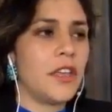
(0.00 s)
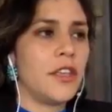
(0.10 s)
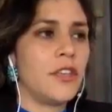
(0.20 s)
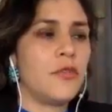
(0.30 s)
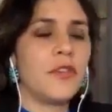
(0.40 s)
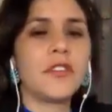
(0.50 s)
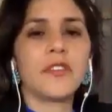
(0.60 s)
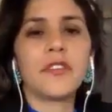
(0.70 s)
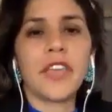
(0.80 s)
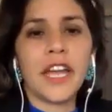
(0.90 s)
you feel
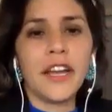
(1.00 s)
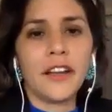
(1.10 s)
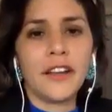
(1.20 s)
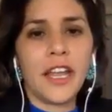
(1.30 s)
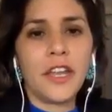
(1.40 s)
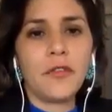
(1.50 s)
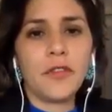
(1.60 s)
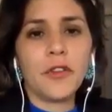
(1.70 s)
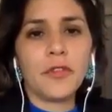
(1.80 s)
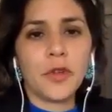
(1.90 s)
scared and you
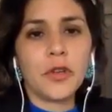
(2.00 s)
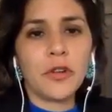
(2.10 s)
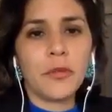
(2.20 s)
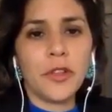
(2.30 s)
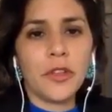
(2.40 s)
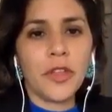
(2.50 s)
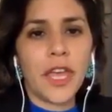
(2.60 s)
feel vulnerable.